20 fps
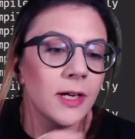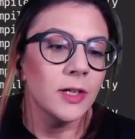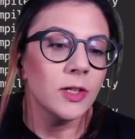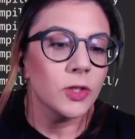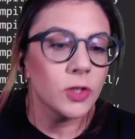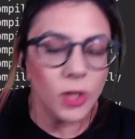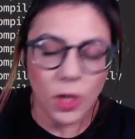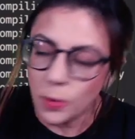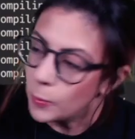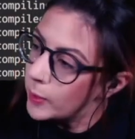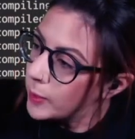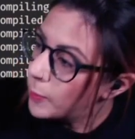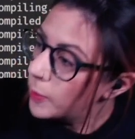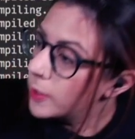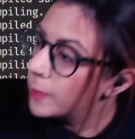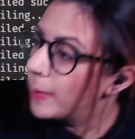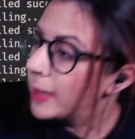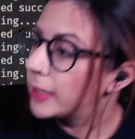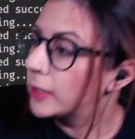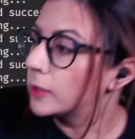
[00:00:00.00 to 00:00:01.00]
So we want
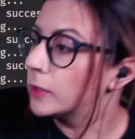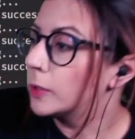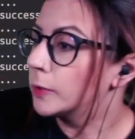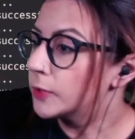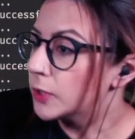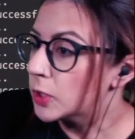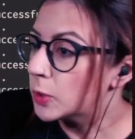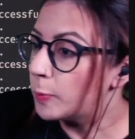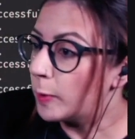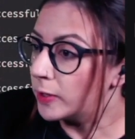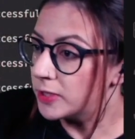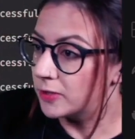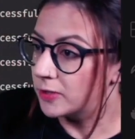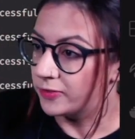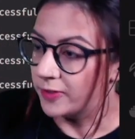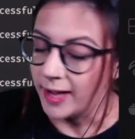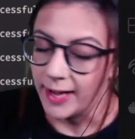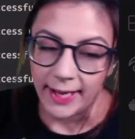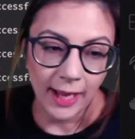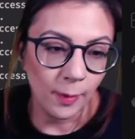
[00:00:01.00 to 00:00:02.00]
to make a call to
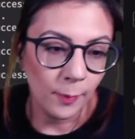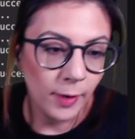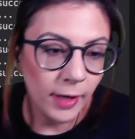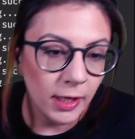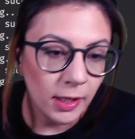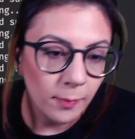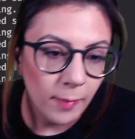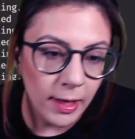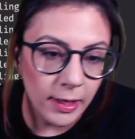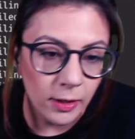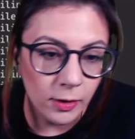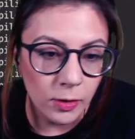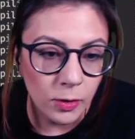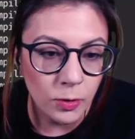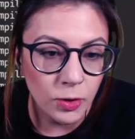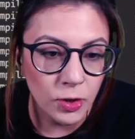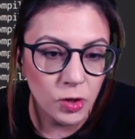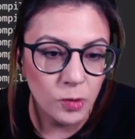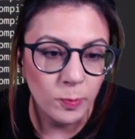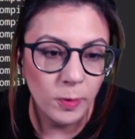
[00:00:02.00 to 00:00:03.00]
Spotify, and we're going to make a call
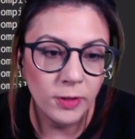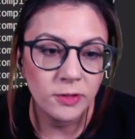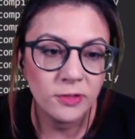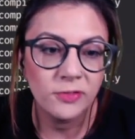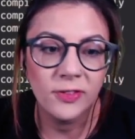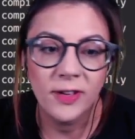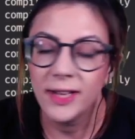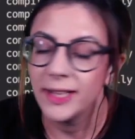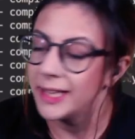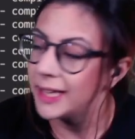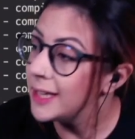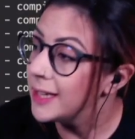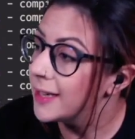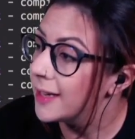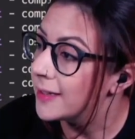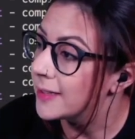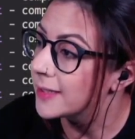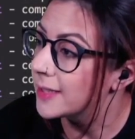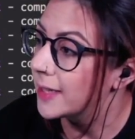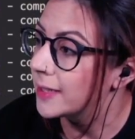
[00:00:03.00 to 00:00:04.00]
to Spotify in
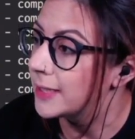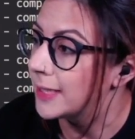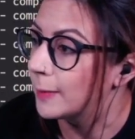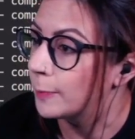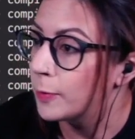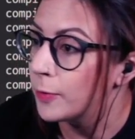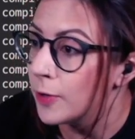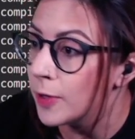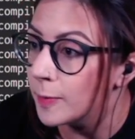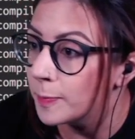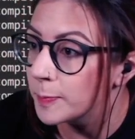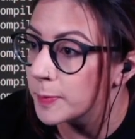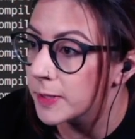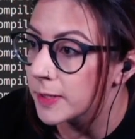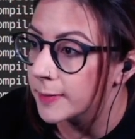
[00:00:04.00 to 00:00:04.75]
getStaticProps.